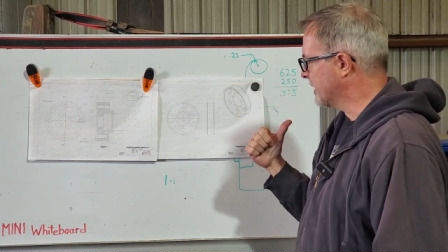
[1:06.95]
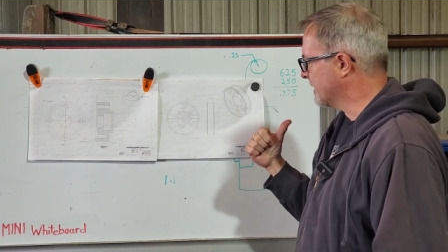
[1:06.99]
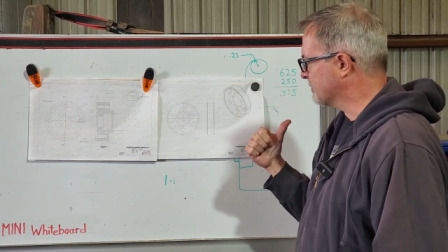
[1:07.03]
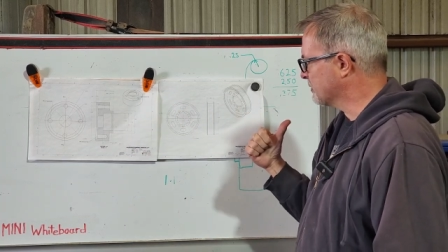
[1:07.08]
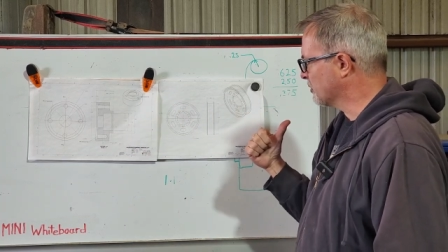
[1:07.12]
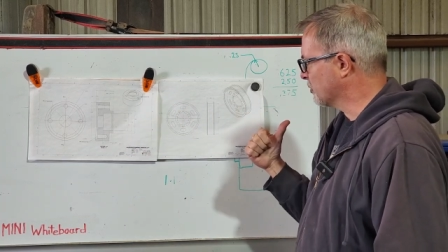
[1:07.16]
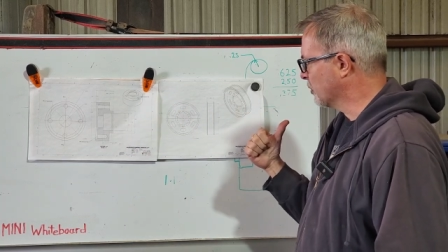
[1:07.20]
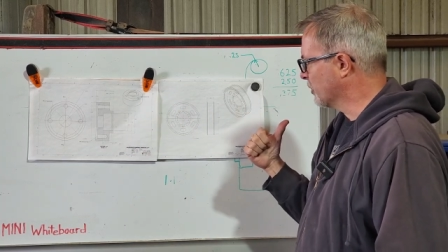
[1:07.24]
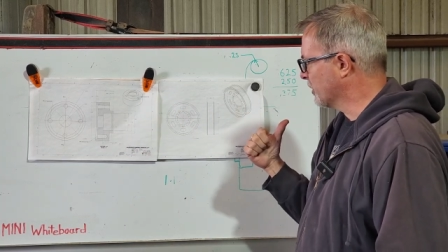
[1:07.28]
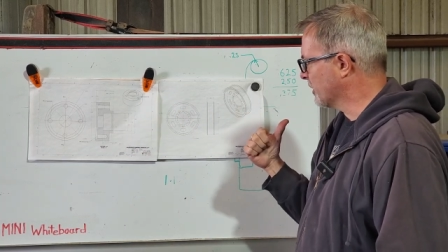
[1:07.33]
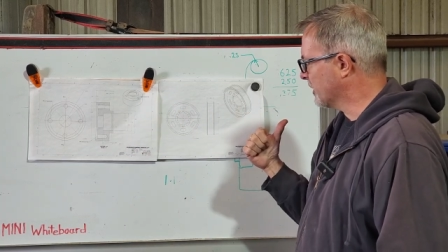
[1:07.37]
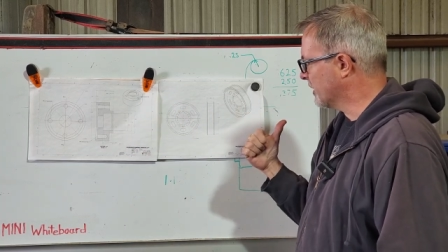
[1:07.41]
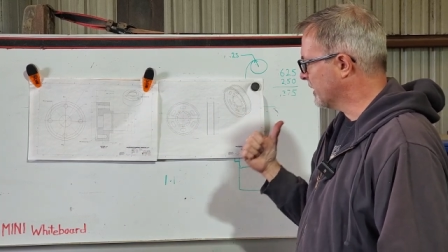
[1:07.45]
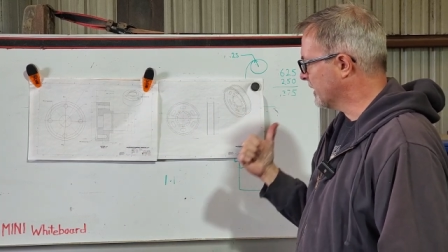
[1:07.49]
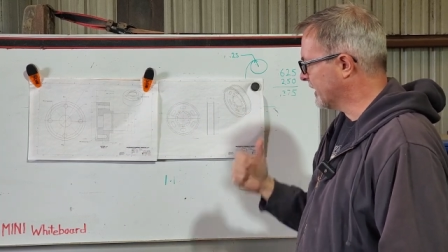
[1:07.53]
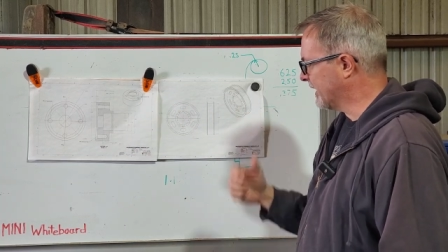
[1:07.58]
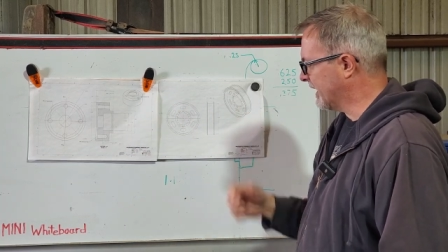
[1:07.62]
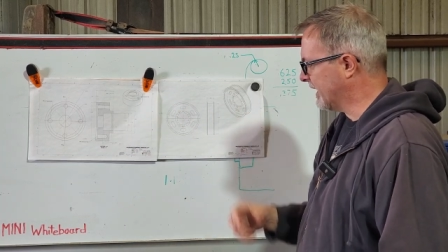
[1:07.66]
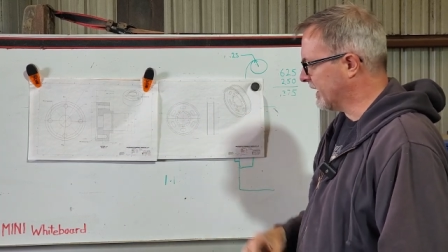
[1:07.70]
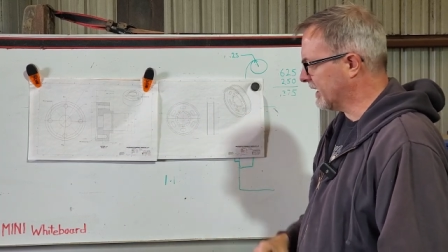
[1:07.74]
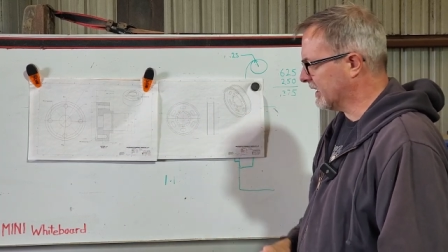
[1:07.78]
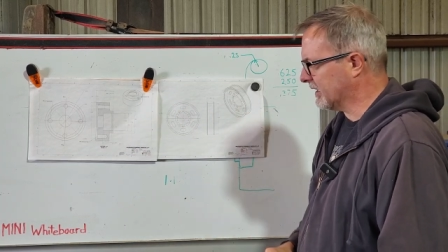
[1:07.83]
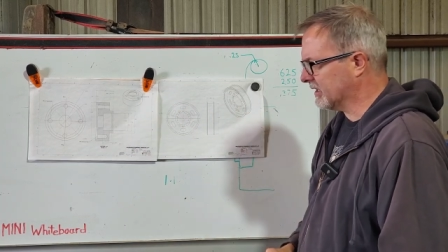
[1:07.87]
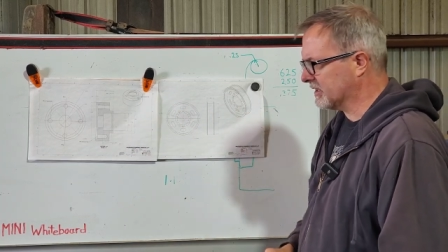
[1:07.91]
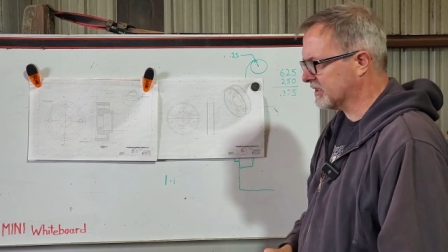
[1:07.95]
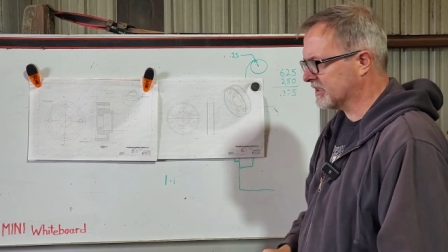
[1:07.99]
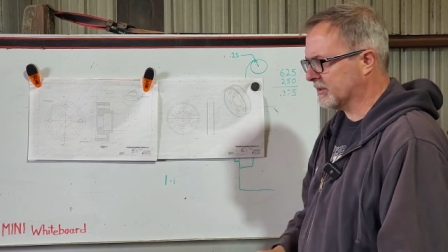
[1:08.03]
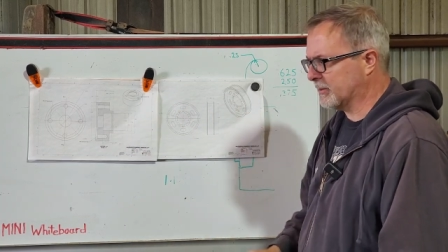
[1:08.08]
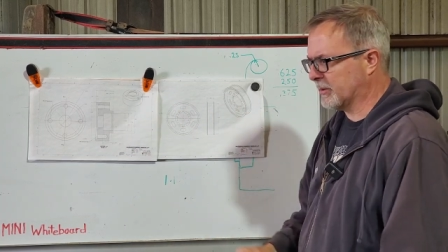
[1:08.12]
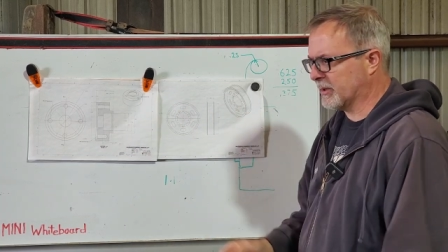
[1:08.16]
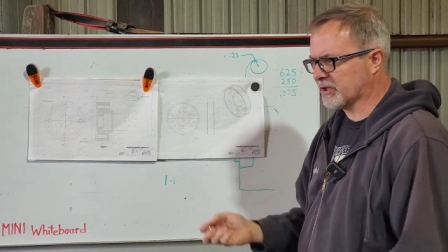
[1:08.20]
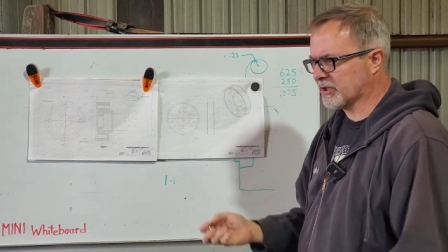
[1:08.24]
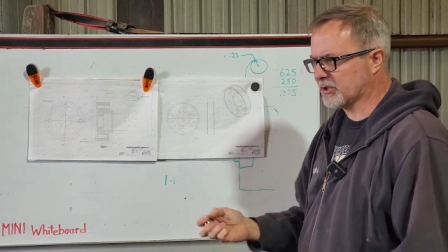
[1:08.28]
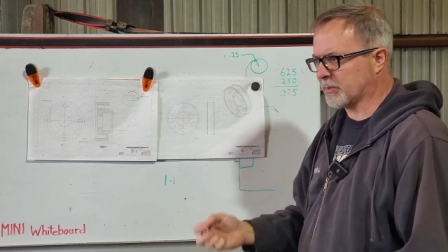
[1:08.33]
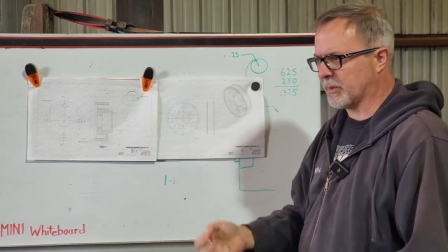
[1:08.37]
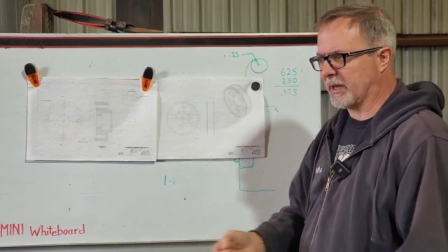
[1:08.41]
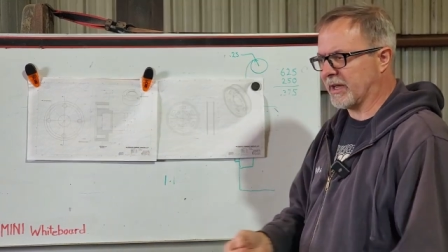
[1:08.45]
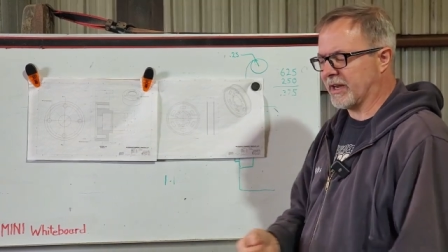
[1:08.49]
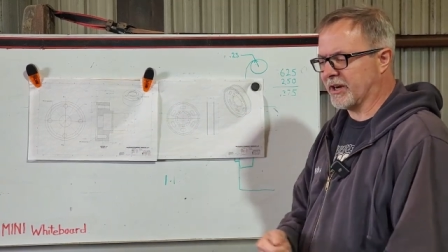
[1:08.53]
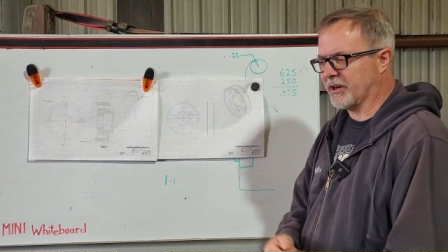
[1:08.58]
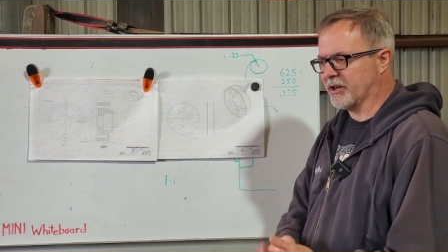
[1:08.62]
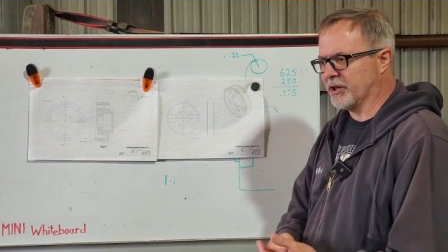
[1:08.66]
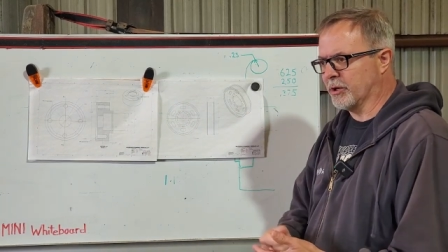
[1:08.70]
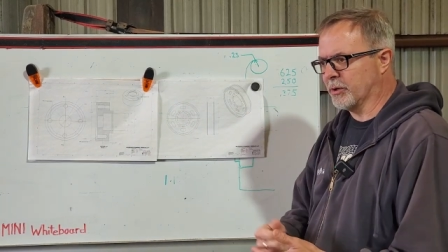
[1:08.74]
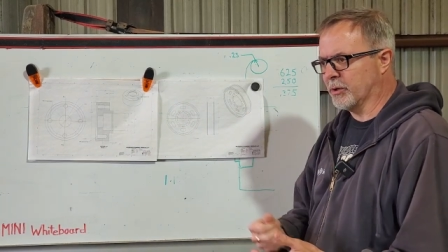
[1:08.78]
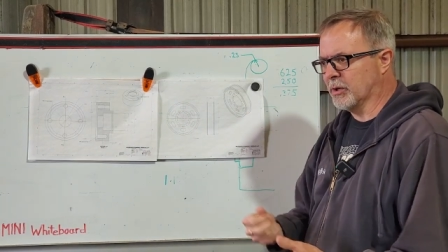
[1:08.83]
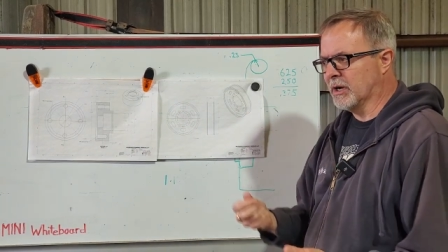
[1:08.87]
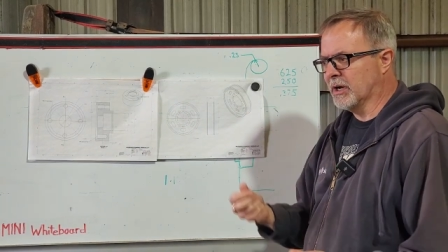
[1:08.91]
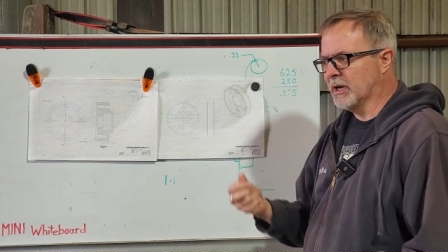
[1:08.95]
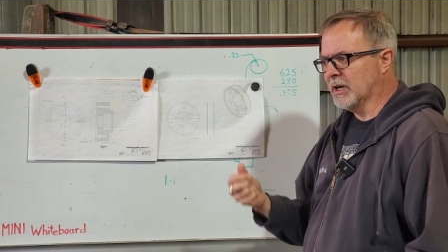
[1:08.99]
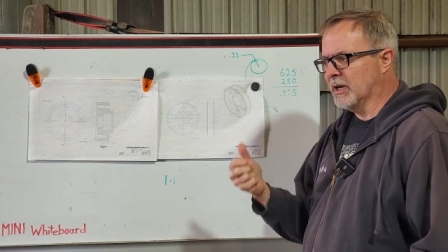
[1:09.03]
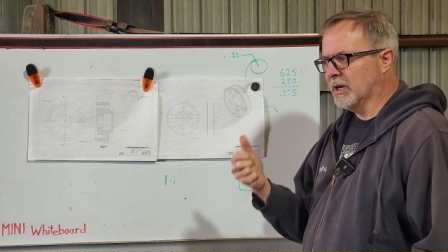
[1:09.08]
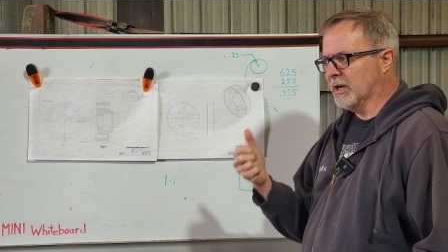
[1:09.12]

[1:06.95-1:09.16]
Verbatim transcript: up to work on that. Let's see what else we got to do.